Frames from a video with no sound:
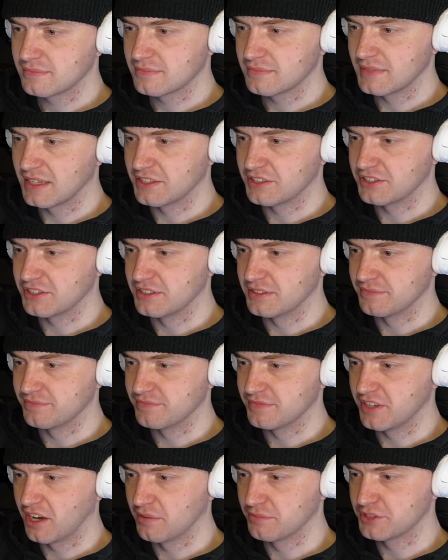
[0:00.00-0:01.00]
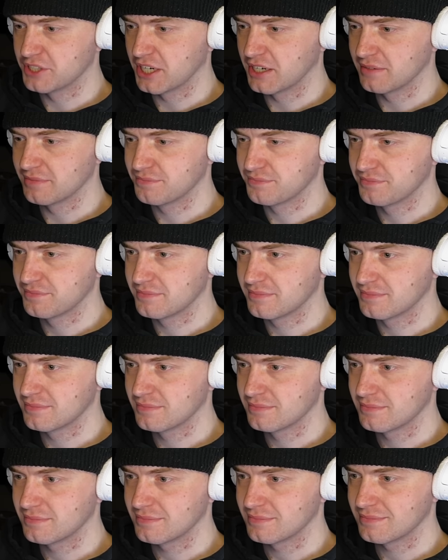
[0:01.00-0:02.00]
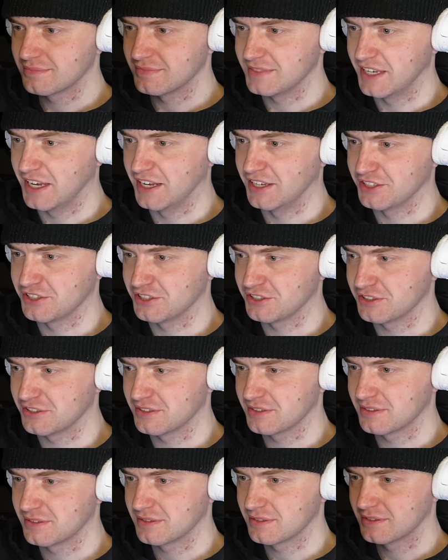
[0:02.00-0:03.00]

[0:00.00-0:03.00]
Let's see. Yamcha? Yes.